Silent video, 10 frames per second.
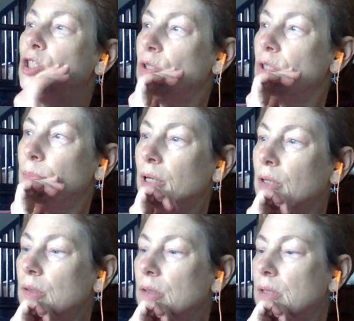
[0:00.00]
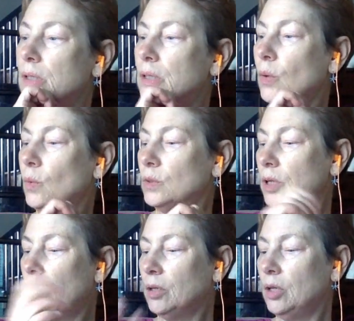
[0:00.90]
So suppose, we're
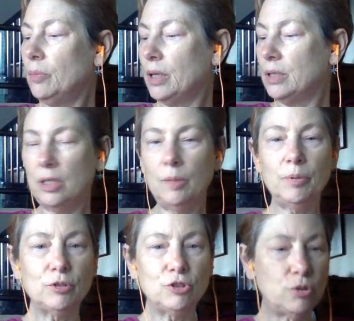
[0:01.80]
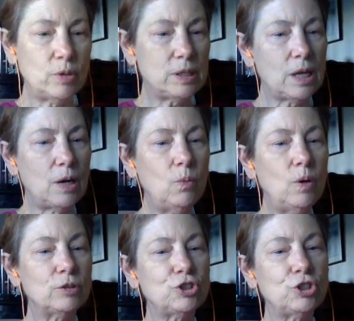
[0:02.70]
talking about a typical choice like,
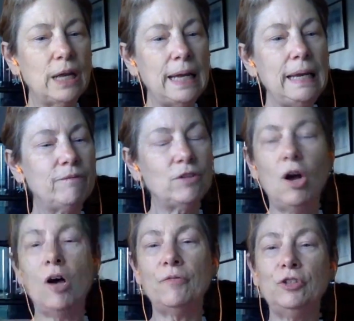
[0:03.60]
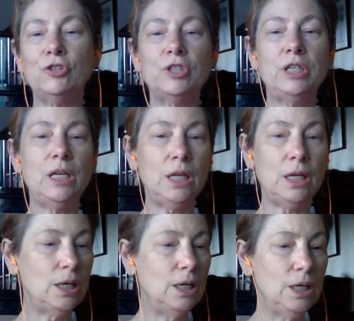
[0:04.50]
well, should I have coffee or
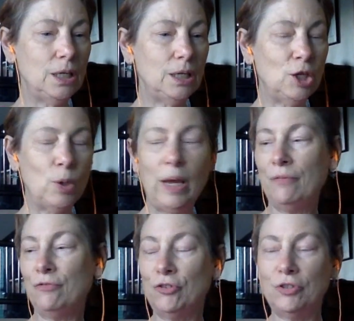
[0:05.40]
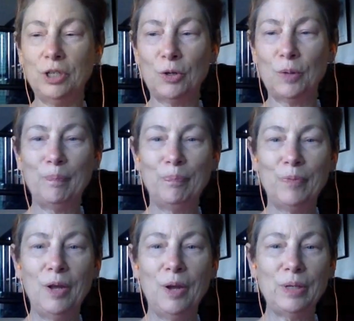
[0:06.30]
tea, after dinner?
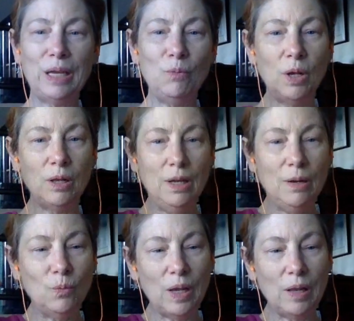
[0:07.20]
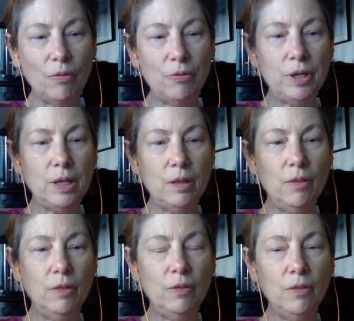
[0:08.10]
Okay, well,
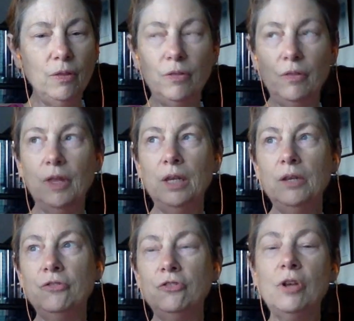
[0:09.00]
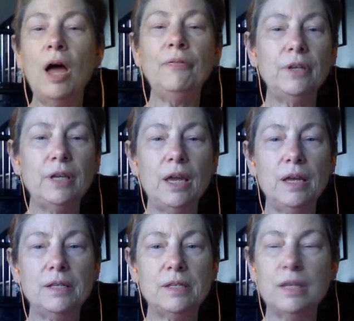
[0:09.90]
it is not the
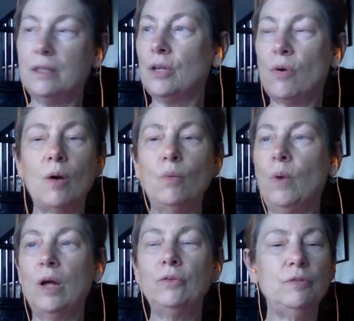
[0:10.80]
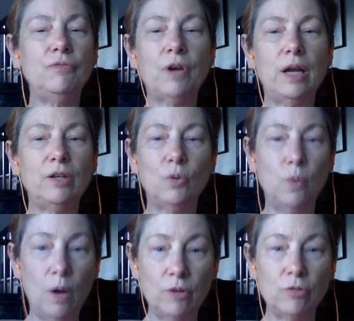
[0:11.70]
case that there are well-defined
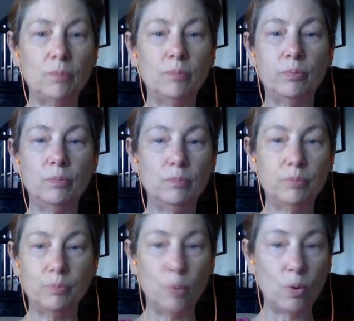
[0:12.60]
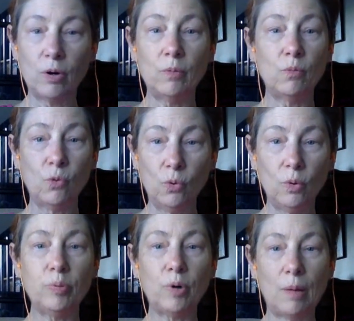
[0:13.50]
quantum Born
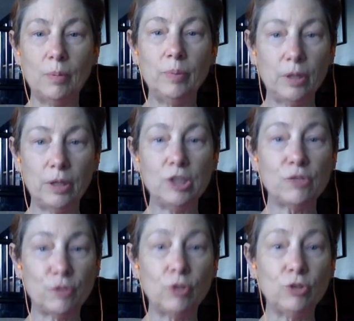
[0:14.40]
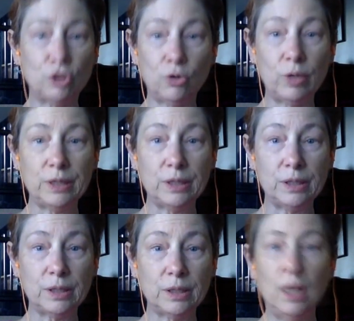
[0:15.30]
rule probabilities for those
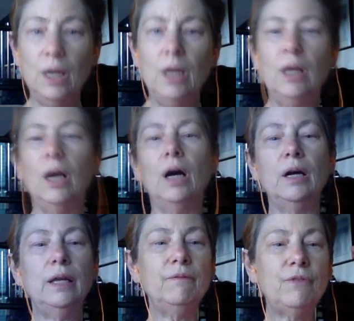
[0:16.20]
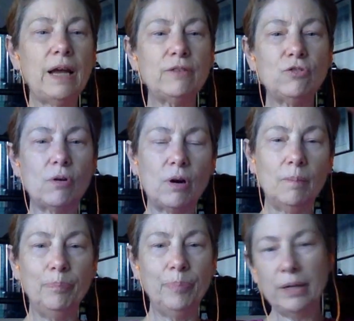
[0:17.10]
choices. In fact, there are
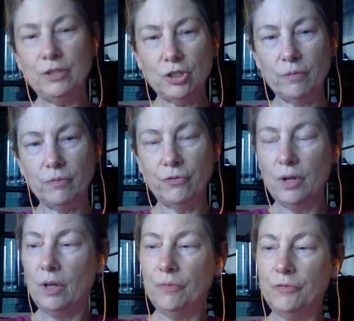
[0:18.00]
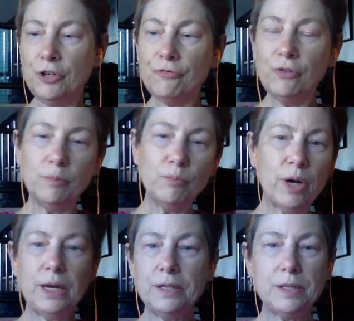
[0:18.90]
a bunch of different
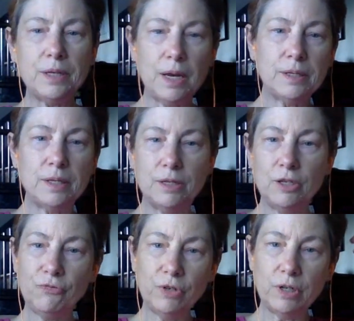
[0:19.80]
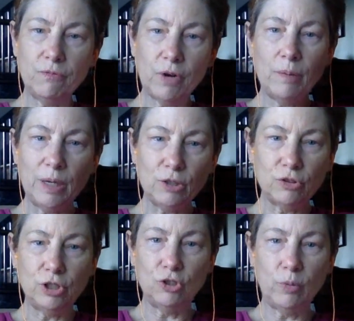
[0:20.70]
brain states and different environmental
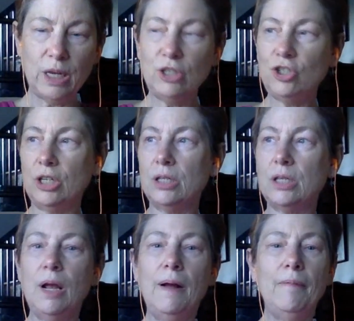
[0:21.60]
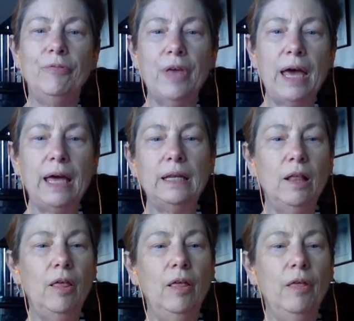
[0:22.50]
situations that
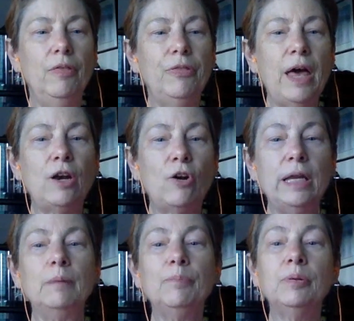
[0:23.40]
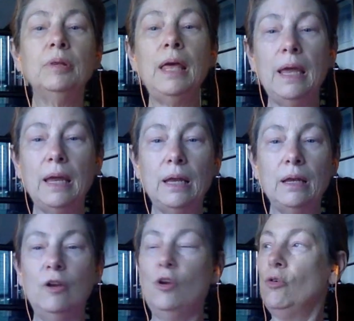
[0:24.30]
are in
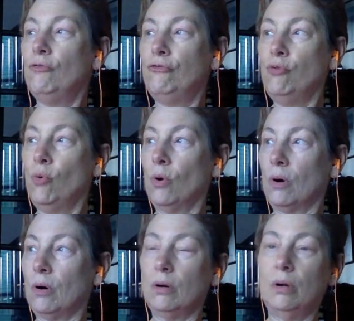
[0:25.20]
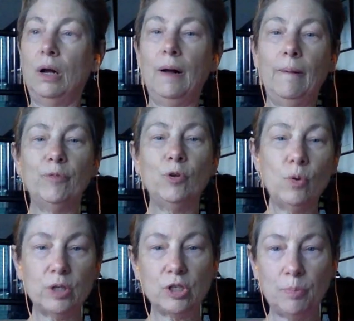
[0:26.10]
play for
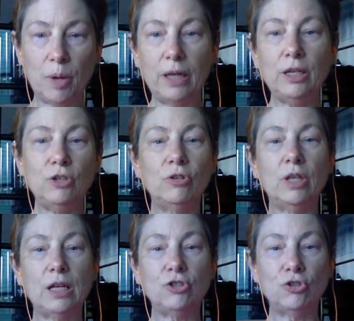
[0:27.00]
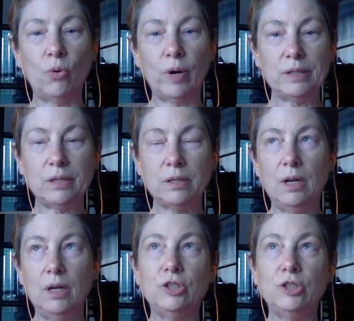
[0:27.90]
corresponding to that choice.